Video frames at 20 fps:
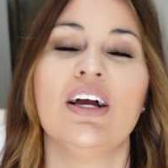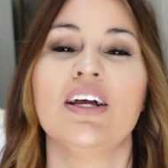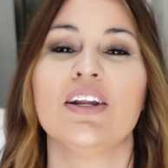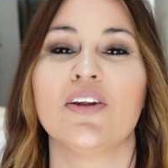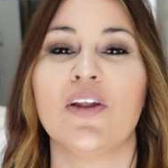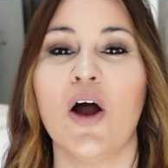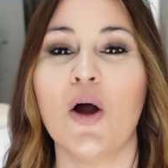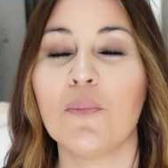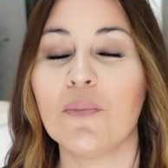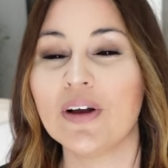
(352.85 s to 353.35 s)

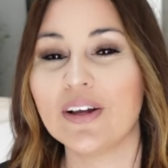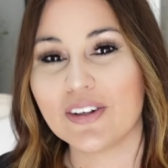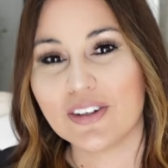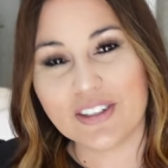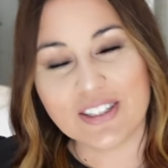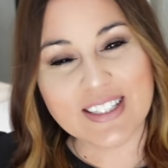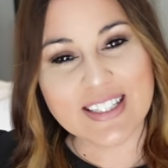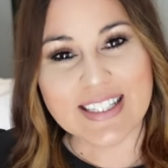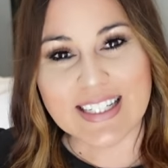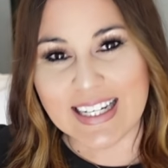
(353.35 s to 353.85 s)
not what
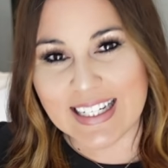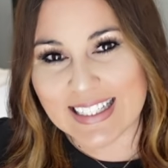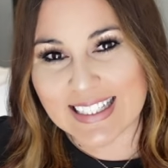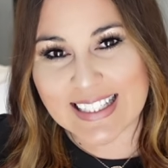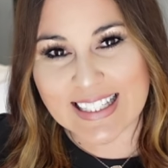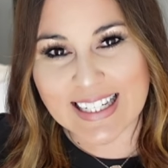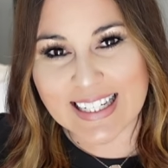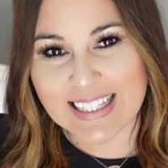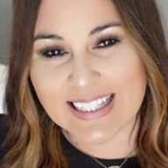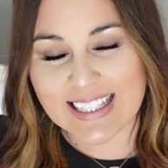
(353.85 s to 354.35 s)
Christina's
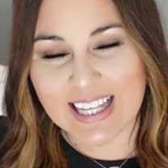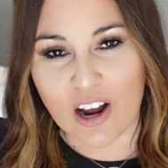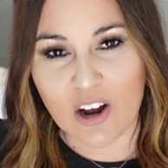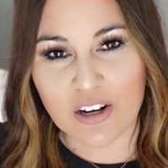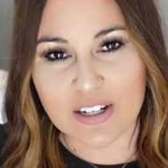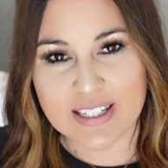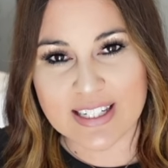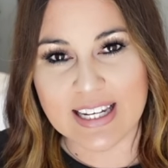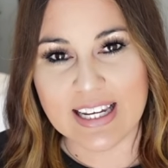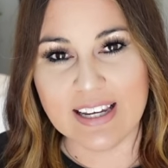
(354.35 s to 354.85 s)
is
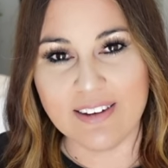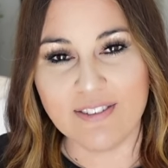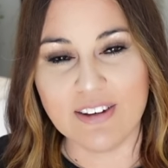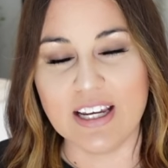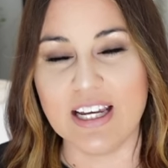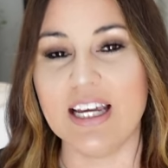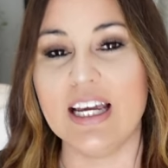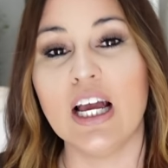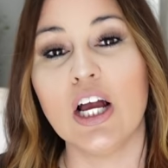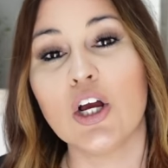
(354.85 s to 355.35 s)
on
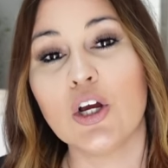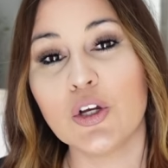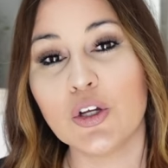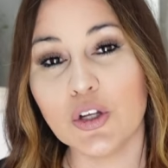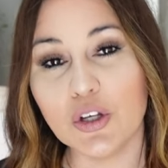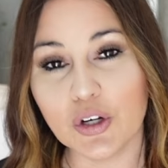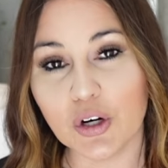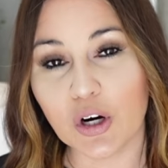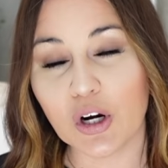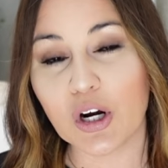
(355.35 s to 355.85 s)
TV,
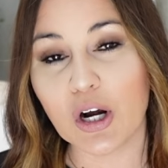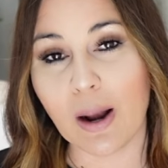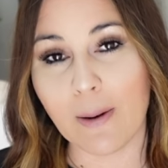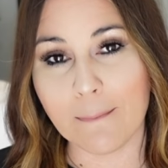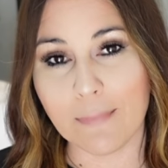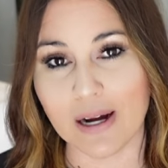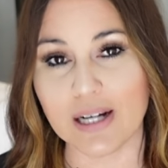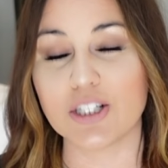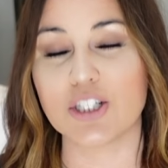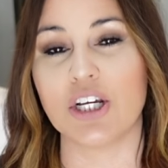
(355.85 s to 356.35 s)
your
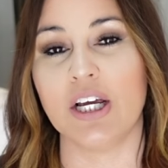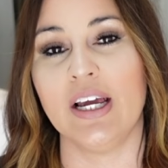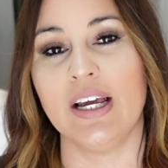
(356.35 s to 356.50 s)
budget.